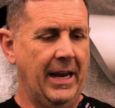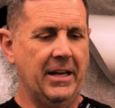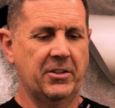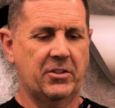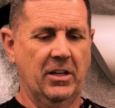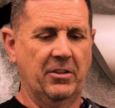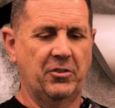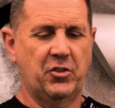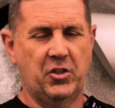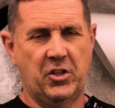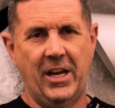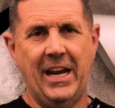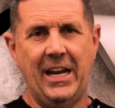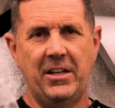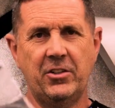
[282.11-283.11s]
is
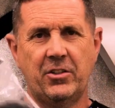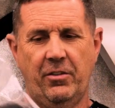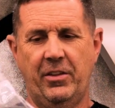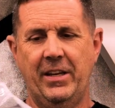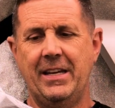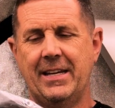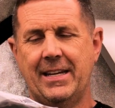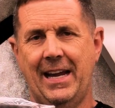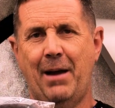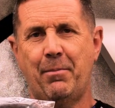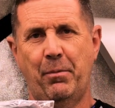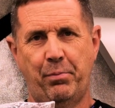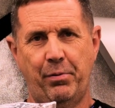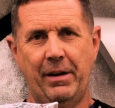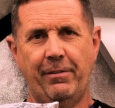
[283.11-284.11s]
change the
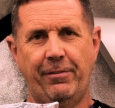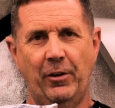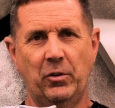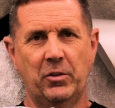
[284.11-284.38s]
carbon-free